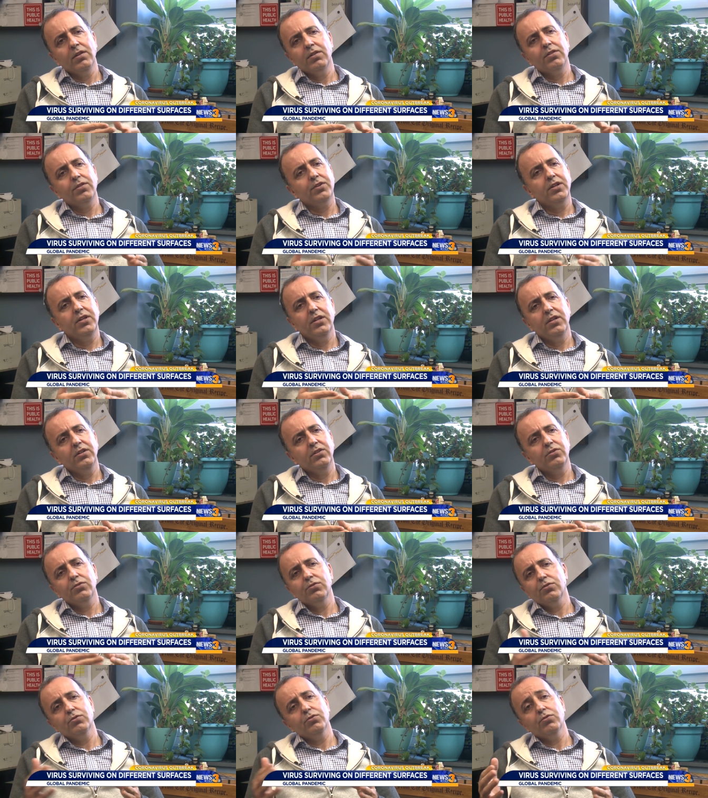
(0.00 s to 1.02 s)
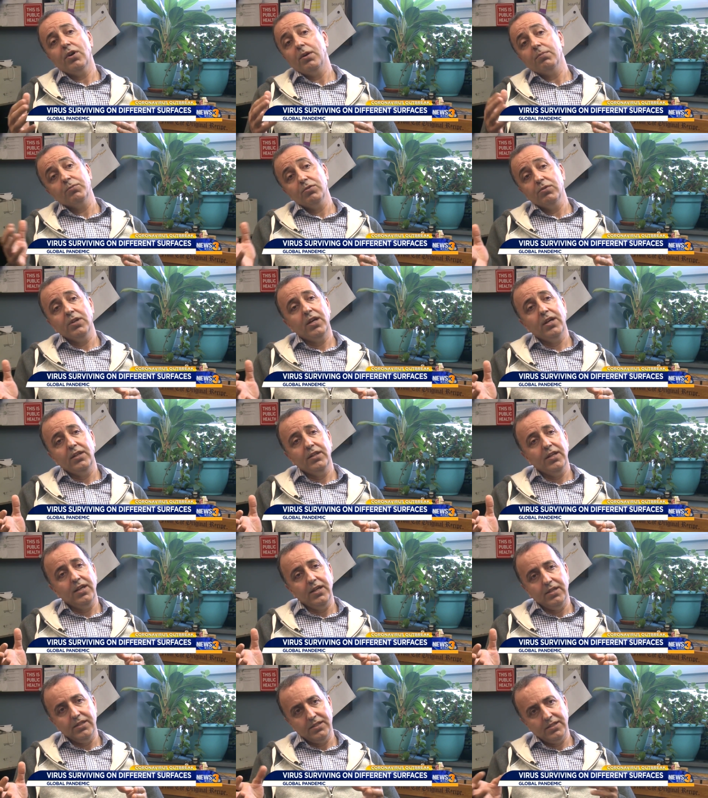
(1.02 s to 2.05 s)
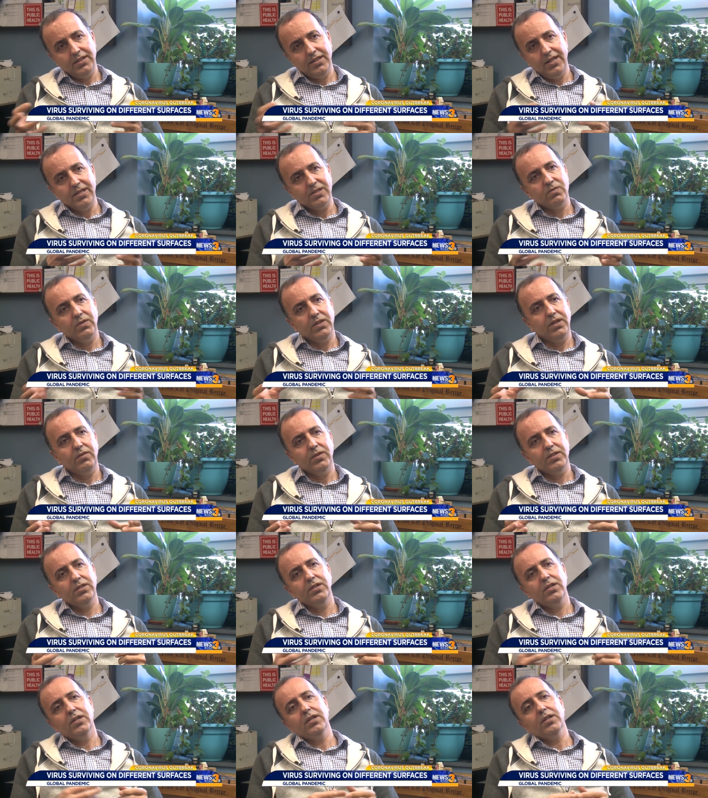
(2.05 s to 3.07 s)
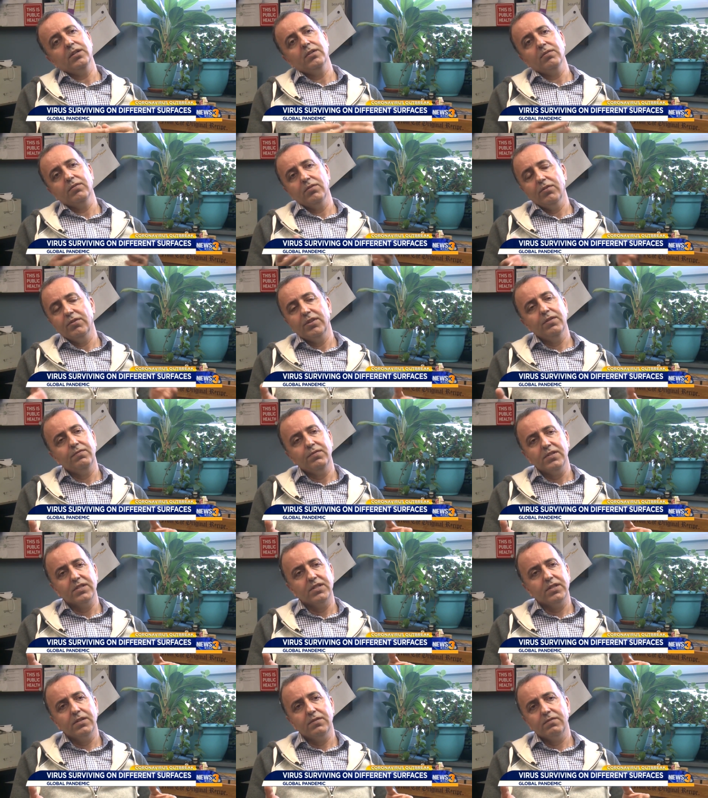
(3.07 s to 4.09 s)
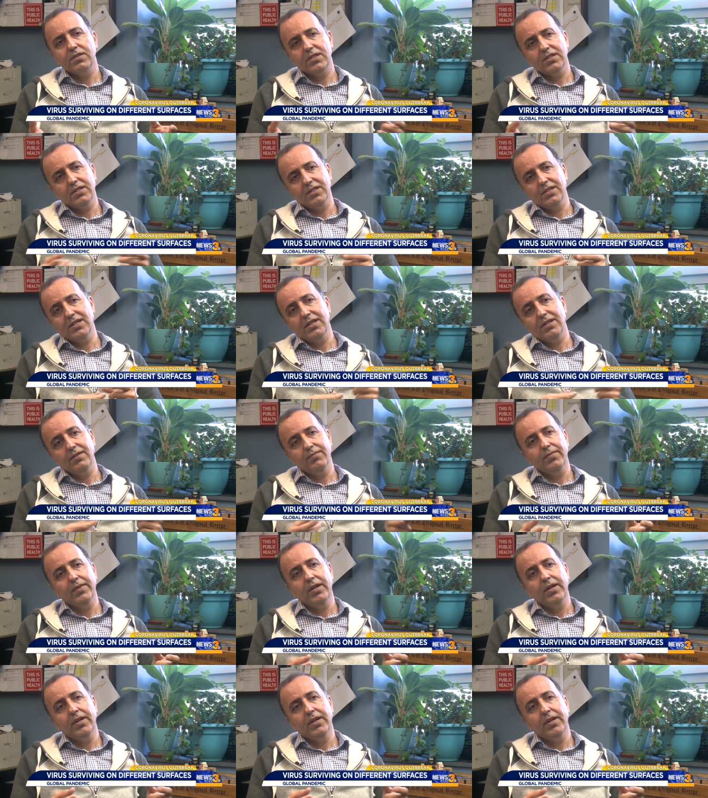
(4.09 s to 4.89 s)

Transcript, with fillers: three to up to nine days, that's what I was hearing on different surfaces and